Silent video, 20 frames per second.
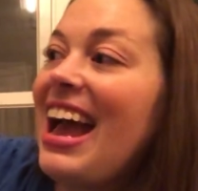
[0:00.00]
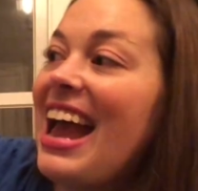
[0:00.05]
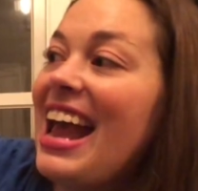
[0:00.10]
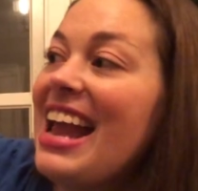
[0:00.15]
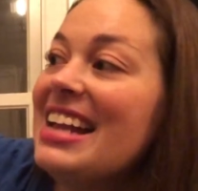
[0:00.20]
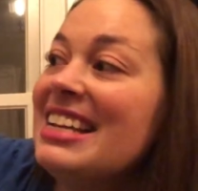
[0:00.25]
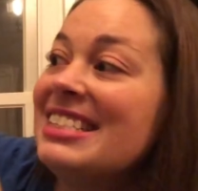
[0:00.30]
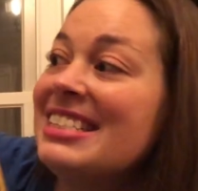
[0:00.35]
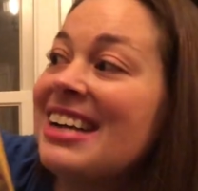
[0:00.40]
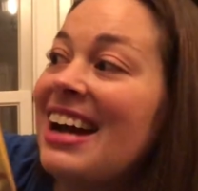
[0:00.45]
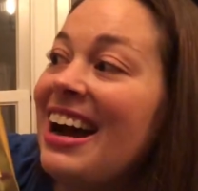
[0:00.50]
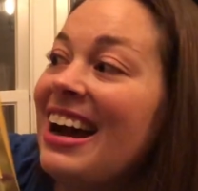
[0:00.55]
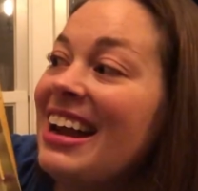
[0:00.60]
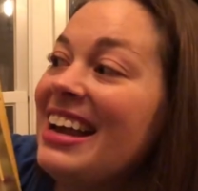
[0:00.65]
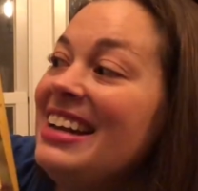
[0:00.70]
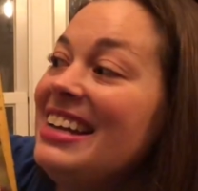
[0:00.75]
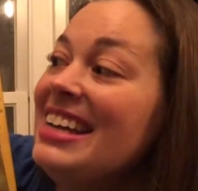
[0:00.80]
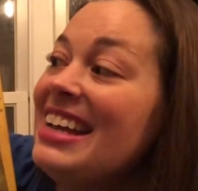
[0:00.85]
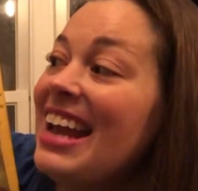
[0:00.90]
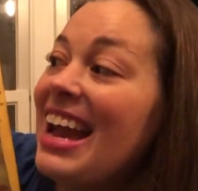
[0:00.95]
A
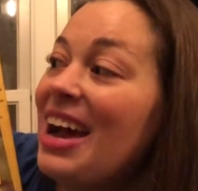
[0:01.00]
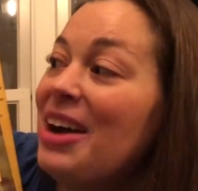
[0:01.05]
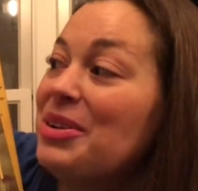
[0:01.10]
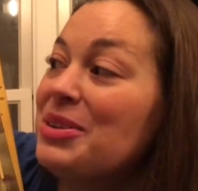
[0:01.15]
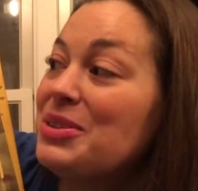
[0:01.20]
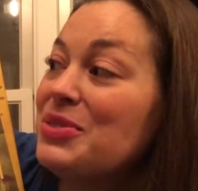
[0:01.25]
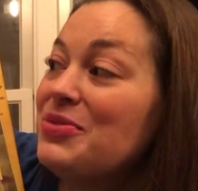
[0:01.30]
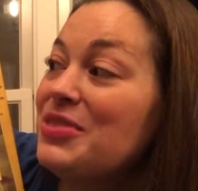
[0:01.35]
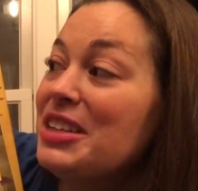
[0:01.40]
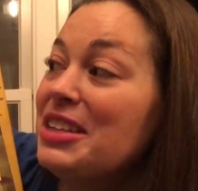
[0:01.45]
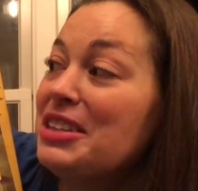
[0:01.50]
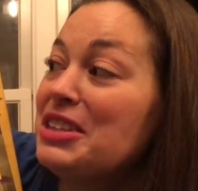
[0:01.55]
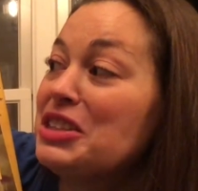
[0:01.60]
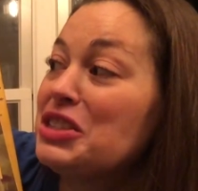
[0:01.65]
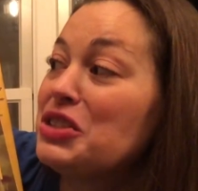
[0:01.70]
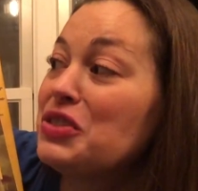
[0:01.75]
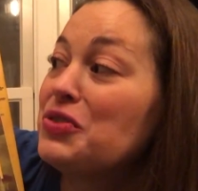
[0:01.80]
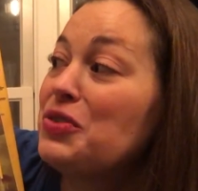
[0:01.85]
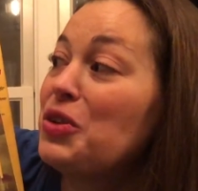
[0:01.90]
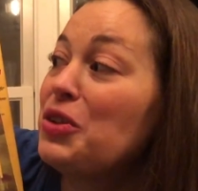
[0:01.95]
tiny house
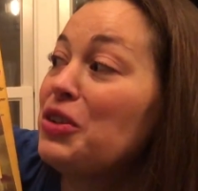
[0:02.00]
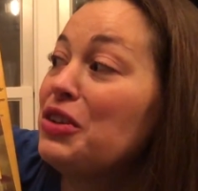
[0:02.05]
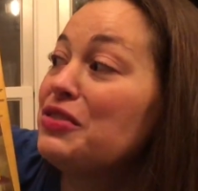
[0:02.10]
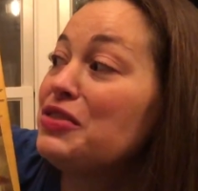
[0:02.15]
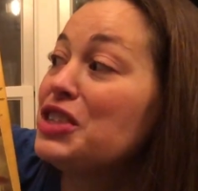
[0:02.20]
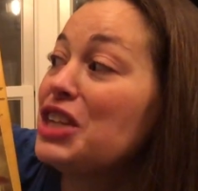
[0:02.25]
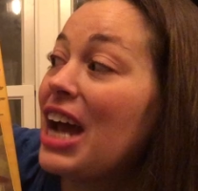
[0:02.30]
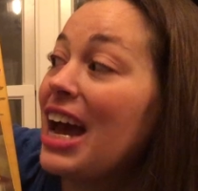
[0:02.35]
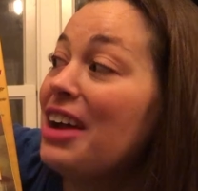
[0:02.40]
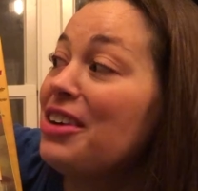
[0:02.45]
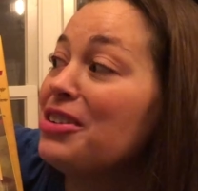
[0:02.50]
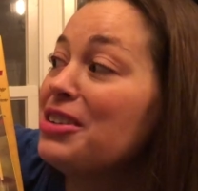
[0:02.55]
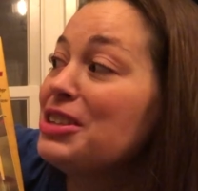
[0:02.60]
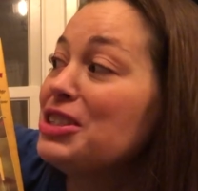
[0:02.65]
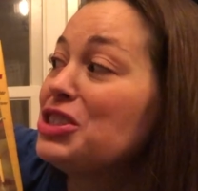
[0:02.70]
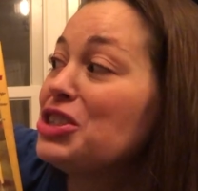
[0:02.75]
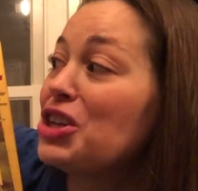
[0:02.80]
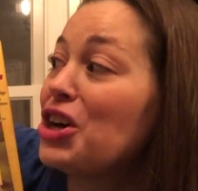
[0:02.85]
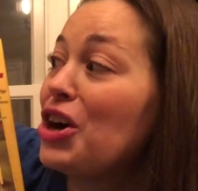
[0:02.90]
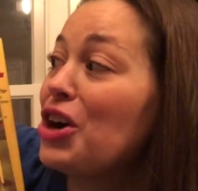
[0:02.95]
village full of chatter
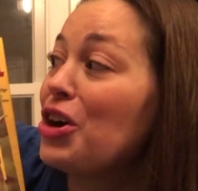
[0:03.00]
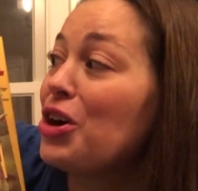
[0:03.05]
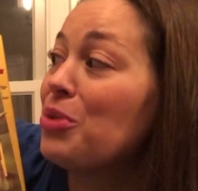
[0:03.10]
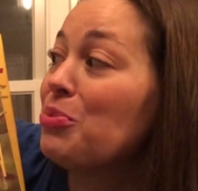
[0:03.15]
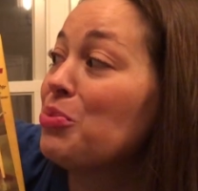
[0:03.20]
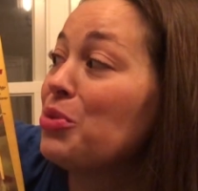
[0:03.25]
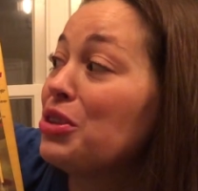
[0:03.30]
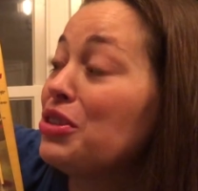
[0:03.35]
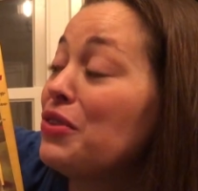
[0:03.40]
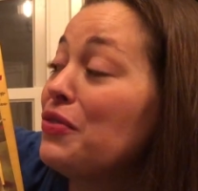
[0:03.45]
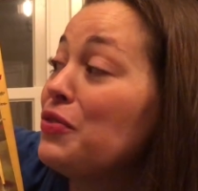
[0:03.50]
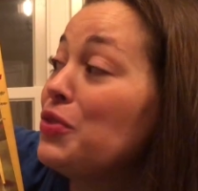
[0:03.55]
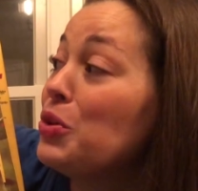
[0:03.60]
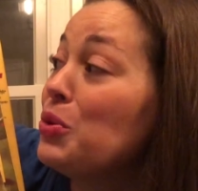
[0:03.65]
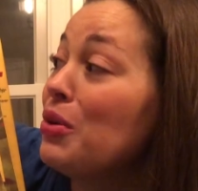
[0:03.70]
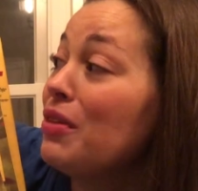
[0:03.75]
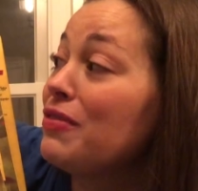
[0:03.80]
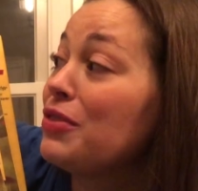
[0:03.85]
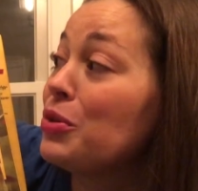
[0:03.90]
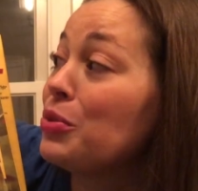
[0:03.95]
and charm with a
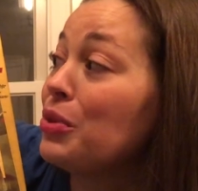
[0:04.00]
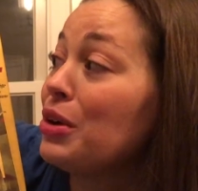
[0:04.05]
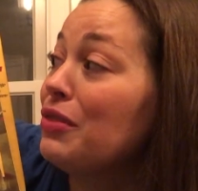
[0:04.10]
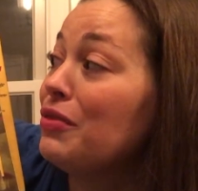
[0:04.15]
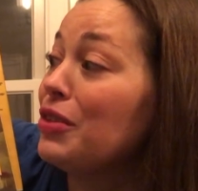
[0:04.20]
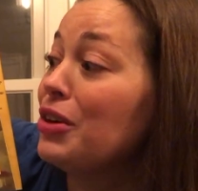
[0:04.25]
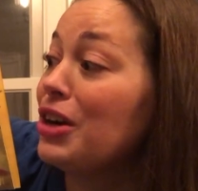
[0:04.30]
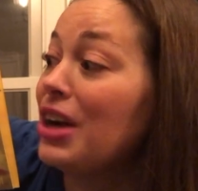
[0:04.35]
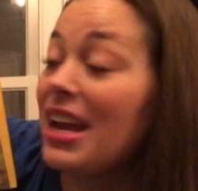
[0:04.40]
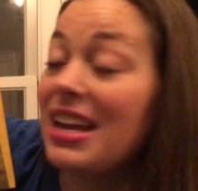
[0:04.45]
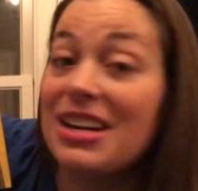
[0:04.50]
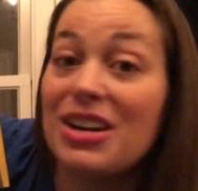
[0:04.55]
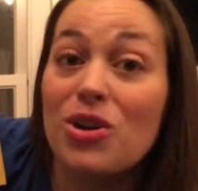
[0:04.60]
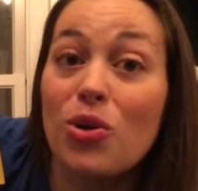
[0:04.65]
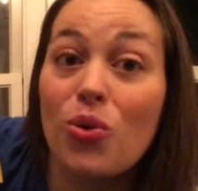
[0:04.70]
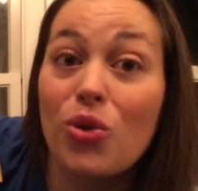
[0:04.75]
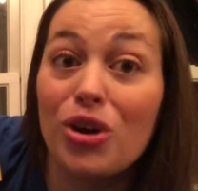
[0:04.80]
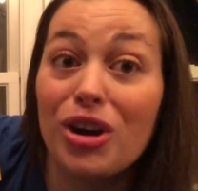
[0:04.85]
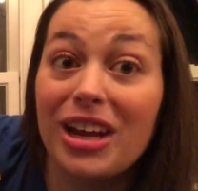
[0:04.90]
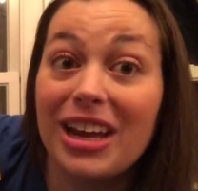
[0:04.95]
view of the river and an
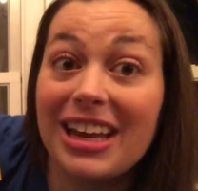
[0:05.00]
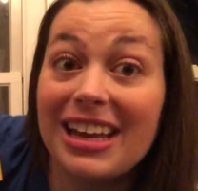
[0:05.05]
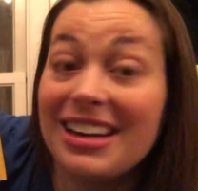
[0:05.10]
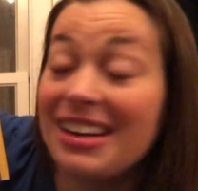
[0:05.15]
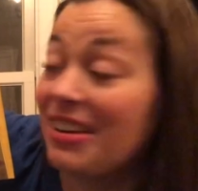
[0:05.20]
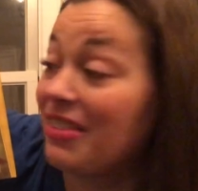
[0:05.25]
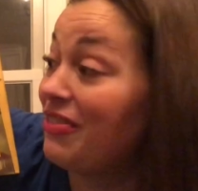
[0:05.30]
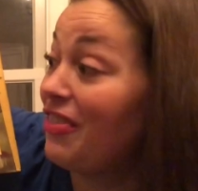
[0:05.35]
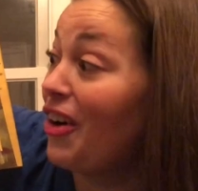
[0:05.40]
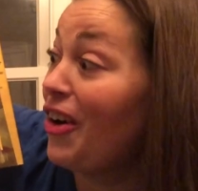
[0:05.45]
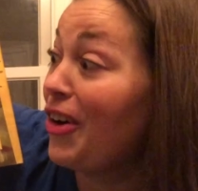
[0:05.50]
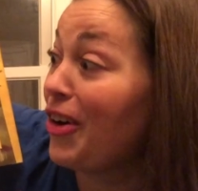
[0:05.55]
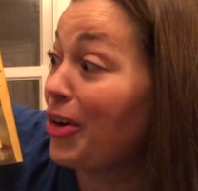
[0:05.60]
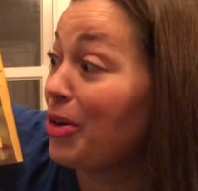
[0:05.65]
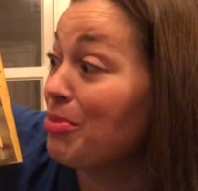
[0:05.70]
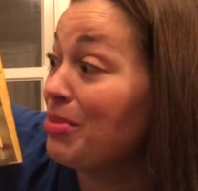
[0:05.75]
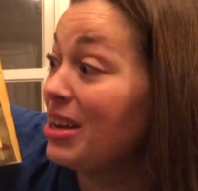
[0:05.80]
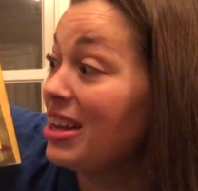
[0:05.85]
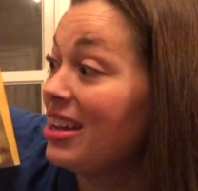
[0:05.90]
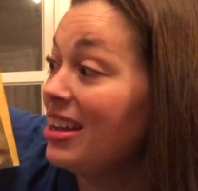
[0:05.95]
organic
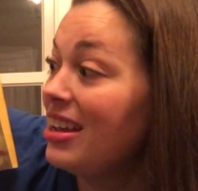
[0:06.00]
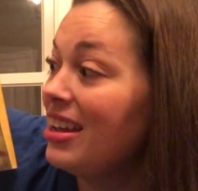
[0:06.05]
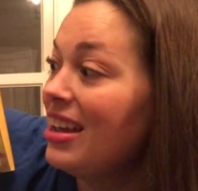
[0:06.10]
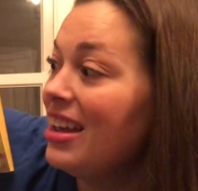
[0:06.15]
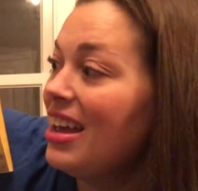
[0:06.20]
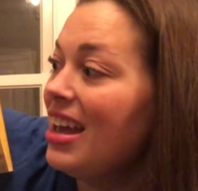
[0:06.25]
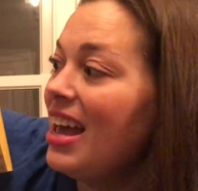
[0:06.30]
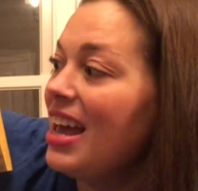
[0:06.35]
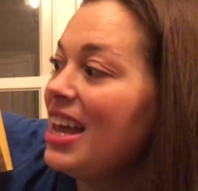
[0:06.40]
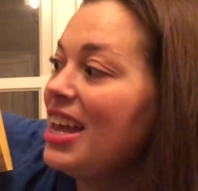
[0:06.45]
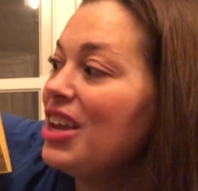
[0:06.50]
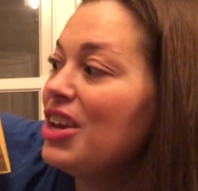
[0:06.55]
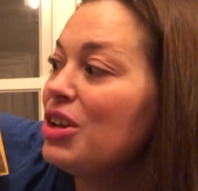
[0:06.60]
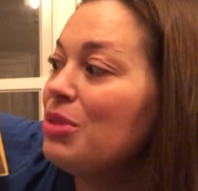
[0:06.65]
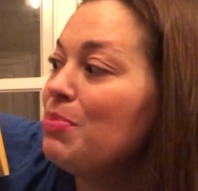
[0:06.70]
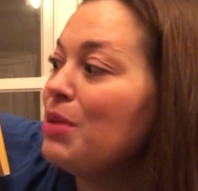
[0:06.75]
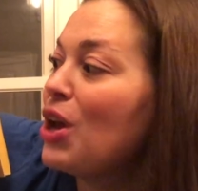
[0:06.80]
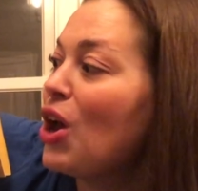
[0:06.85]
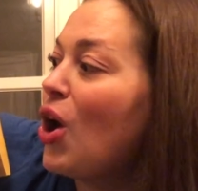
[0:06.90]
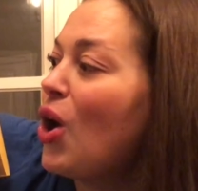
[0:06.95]
farm. He
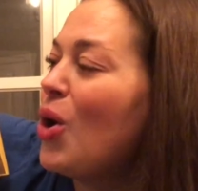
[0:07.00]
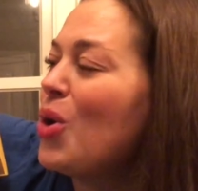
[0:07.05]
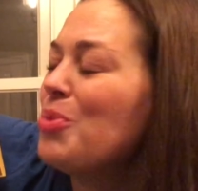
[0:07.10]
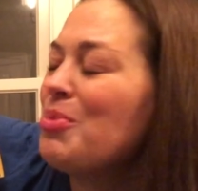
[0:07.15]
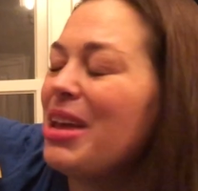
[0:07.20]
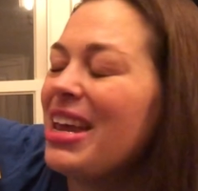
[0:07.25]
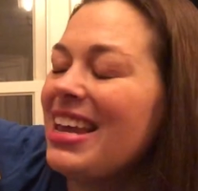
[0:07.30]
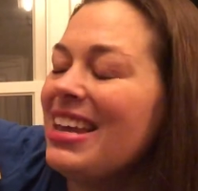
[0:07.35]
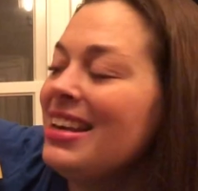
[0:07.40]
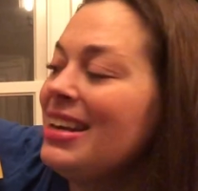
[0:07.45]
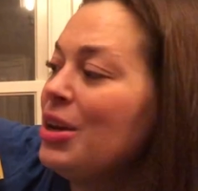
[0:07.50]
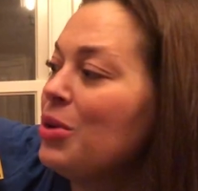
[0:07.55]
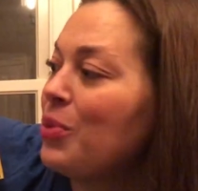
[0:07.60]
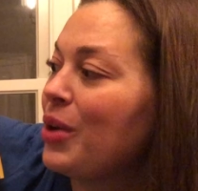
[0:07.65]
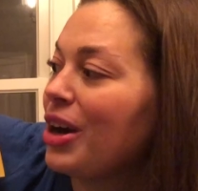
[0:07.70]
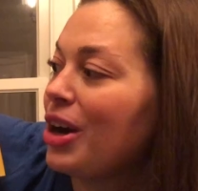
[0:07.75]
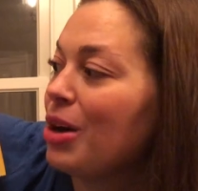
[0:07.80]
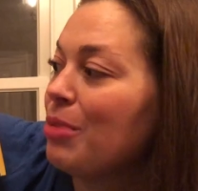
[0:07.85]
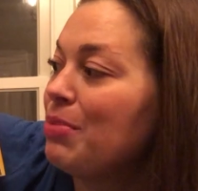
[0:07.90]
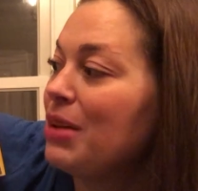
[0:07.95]
could be home
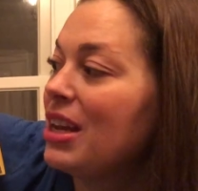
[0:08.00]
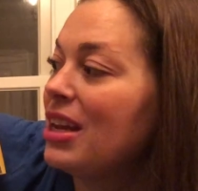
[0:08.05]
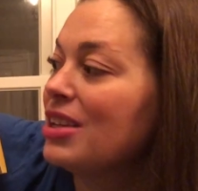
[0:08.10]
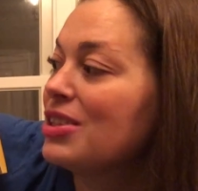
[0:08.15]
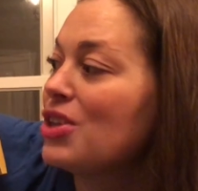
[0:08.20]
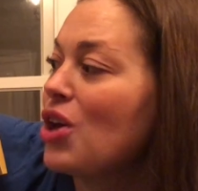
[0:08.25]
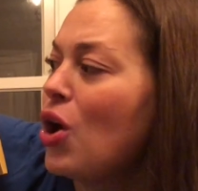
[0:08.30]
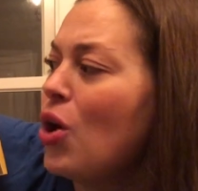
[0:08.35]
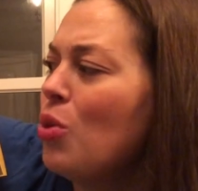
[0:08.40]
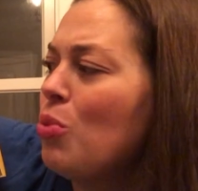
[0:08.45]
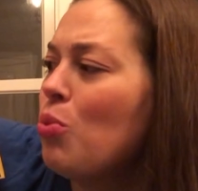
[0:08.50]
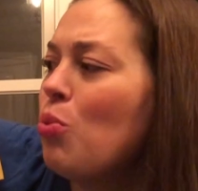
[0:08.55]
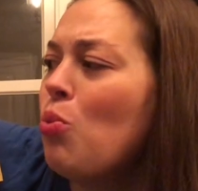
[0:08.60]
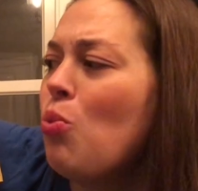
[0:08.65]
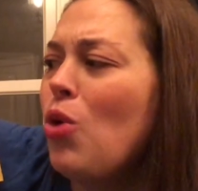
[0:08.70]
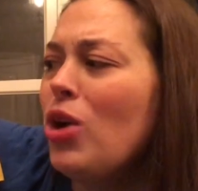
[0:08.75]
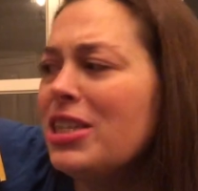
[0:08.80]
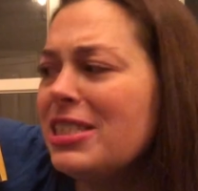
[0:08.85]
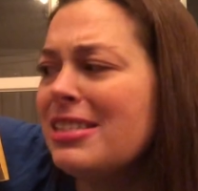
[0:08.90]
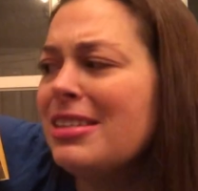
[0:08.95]
anywhere because home
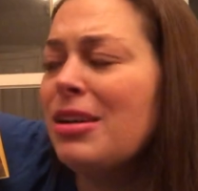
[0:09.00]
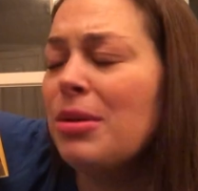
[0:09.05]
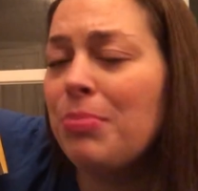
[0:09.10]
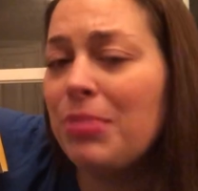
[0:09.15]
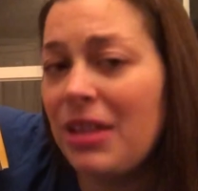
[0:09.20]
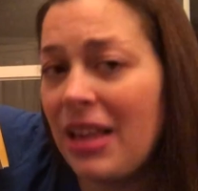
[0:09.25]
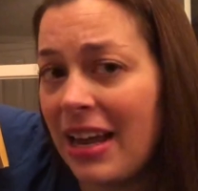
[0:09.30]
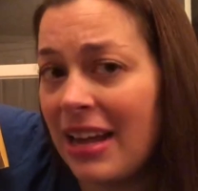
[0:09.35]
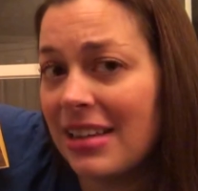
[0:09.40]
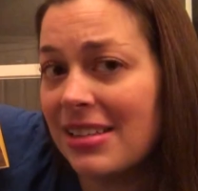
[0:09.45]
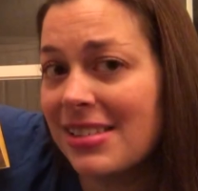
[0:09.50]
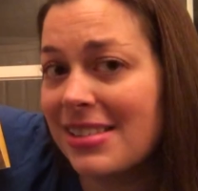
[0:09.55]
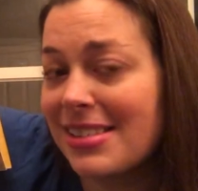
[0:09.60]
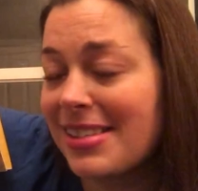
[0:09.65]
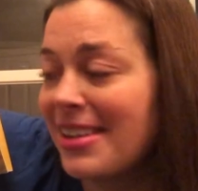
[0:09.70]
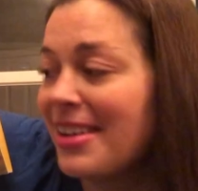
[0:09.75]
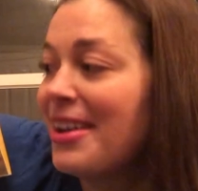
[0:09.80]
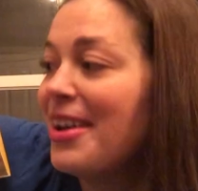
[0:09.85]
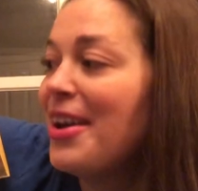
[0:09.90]
wasn't a place.